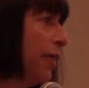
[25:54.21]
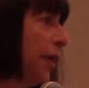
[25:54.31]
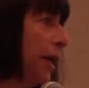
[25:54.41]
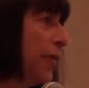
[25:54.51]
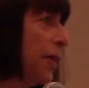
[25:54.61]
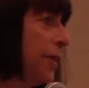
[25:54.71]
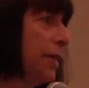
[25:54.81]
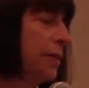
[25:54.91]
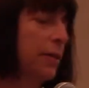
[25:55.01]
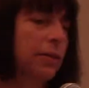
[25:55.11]
think that
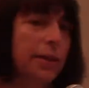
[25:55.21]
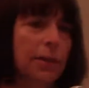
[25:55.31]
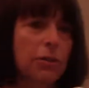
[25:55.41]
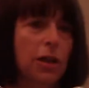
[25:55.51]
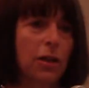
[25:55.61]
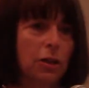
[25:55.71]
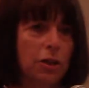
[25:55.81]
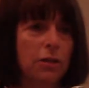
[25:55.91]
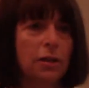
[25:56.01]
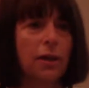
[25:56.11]
these same
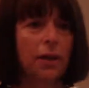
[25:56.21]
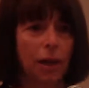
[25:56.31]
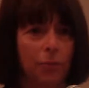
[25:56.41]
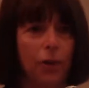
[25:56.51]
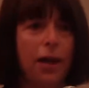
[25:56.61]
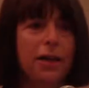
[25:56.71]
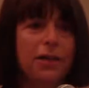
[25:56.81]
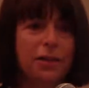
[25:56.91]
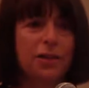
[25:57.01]
challenges apply to